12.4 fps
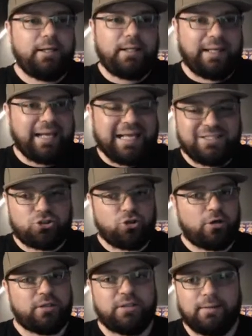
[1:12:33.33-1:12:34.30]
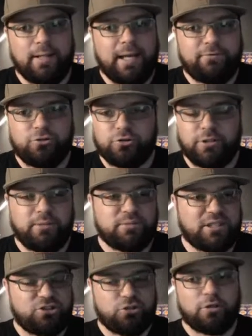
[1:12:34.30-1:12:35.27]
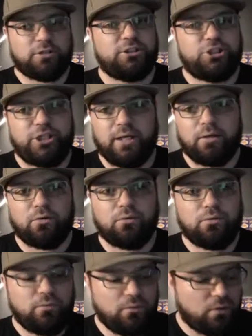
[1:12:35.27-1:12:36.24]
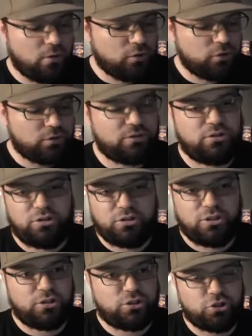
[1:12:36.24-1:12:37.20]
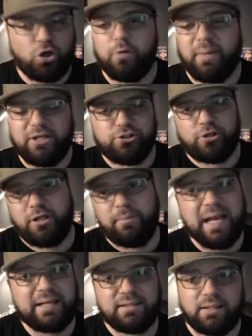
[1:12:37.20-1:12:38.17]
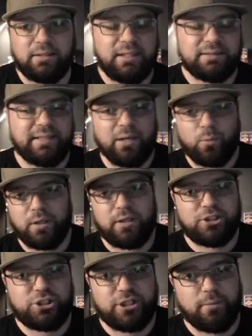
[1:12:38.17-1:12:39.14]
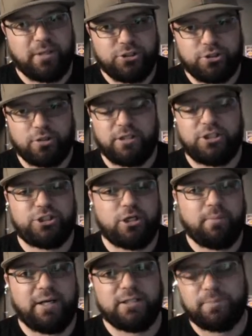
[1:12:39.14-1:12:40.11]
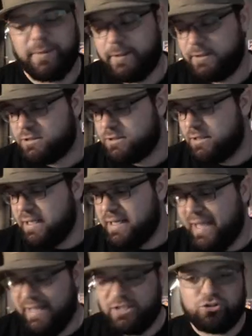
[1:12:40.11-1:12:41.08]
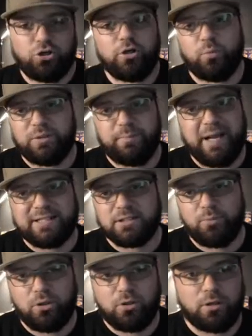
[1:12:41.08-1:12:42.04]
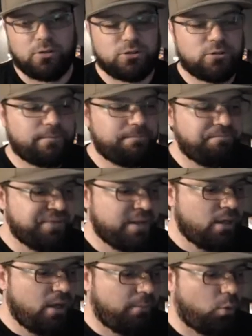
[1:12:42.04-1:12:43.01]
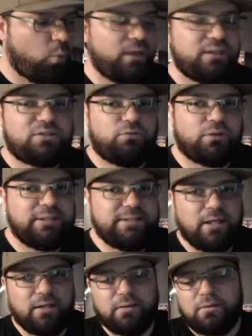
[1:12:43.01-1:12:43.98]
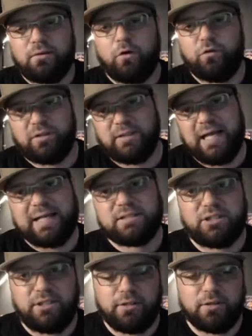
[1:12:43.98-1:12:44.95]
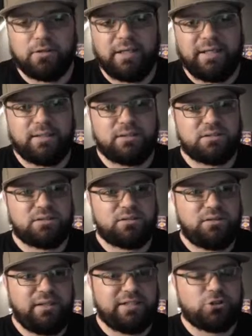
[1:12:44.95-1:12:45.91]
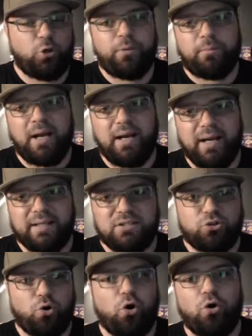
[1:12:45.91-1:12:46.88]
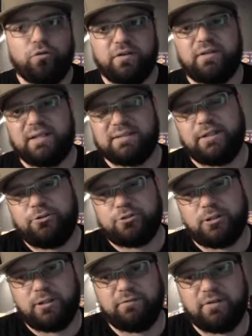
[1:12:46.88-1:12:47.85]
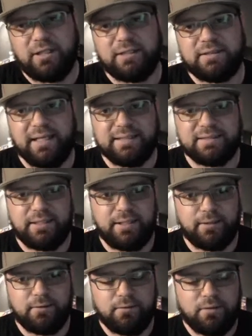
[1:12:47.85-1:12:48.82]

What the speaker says: Like I started the live streams, I started the channel to start my journey back to collecting. I wanted to share my journey, share my experience. And it started with basketball cards. But what it's really done over the last year is it's opened my eyes to all the things I used to love collecting as a kid.